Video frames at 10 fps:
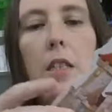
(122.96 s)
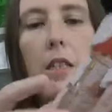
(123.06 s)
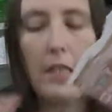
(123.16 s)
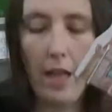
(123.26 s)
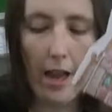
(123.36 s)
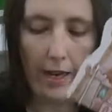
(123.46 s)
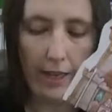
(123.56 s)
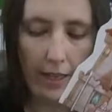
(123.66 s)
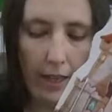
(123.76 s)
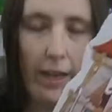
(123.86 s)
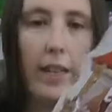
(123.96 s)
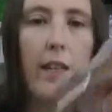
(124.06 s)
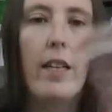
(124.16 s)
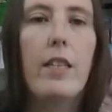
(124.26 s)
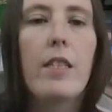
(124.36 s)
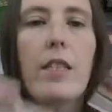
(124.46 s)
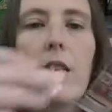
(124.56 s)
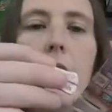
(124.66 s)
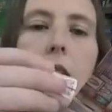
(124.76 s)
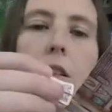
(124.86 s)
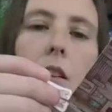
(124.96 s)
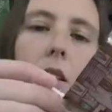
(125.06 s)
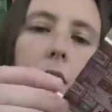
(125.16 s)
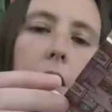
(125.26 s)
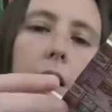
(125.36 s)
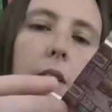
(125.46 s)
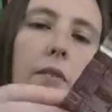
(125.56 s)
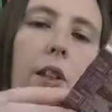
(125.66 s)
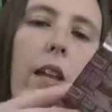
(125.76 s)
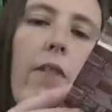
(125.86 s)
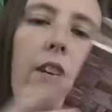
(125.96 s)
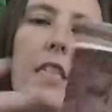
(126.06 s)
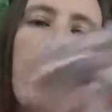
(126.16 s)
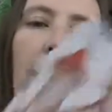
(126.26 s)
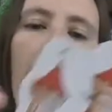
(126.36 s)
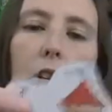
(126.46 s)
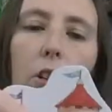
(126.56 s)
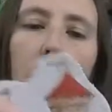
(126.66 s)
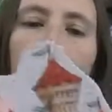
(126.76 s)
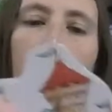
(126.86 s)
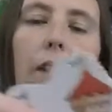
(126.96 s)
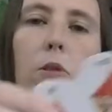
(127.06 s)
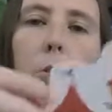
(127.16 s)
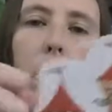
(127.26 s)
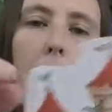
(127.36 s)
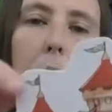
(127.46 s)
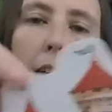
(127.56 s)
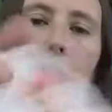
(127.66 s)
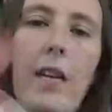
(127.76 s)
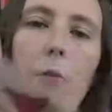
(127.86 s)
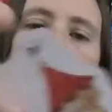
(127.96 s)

that slide in like this and if you leave it together, you're not going to have to worry about any